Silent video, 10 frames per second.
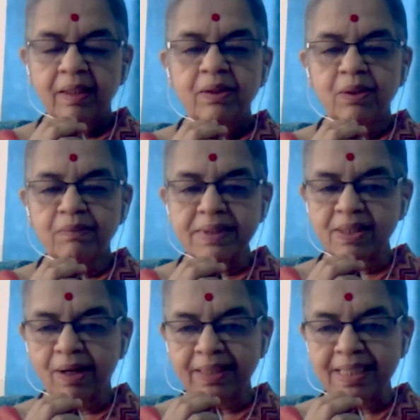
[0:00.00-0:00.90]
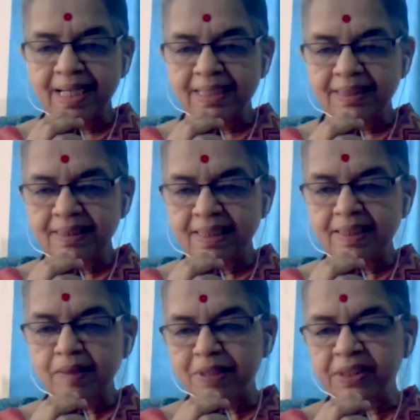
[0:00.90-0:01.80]
towards the organizers and
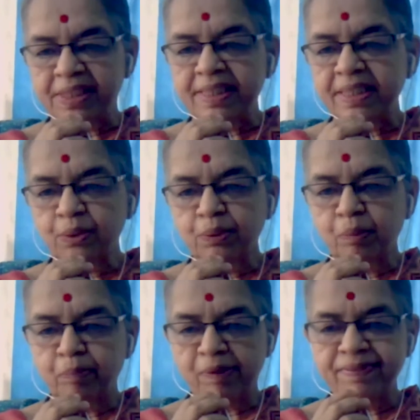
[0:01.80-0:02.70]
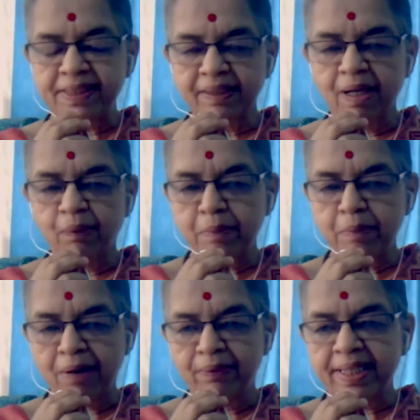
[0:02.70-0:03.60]
especially to Professor Gauri
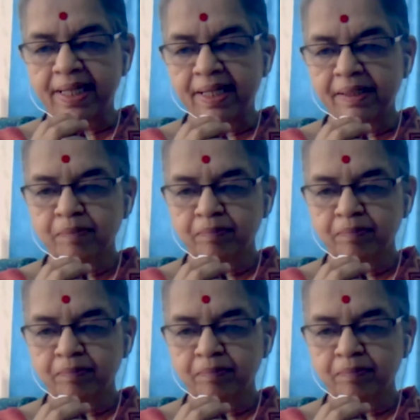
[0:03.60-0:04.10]
Mahulikar